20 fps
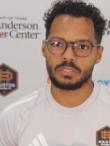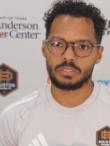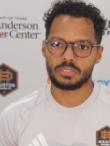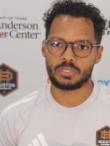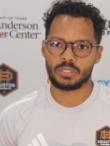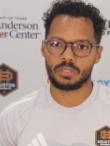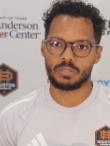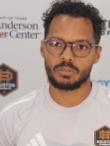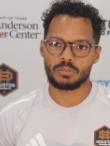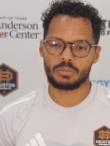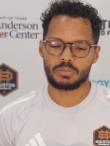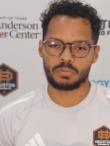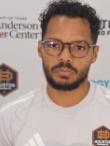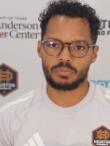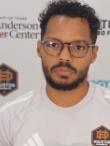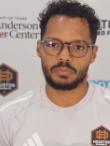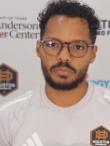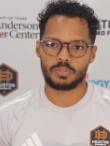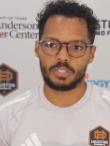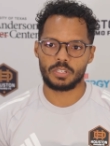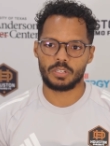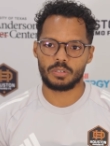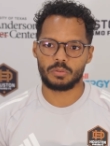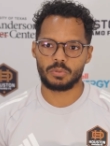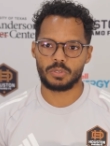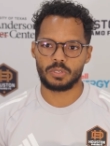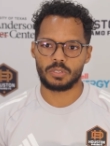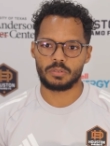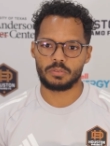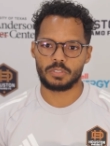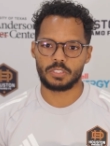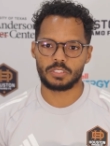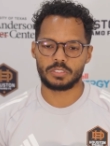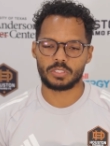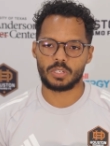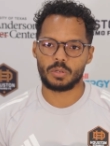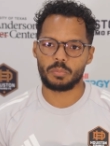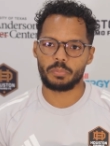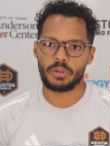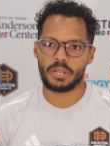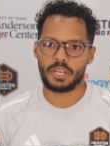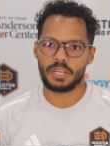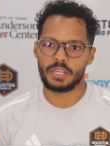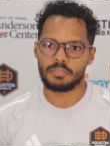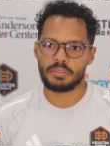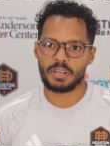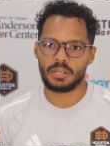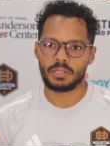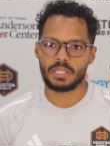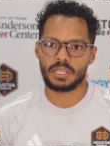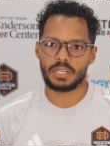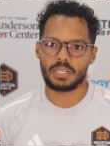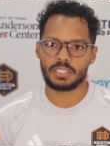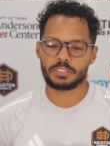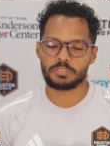So it's competitive out there.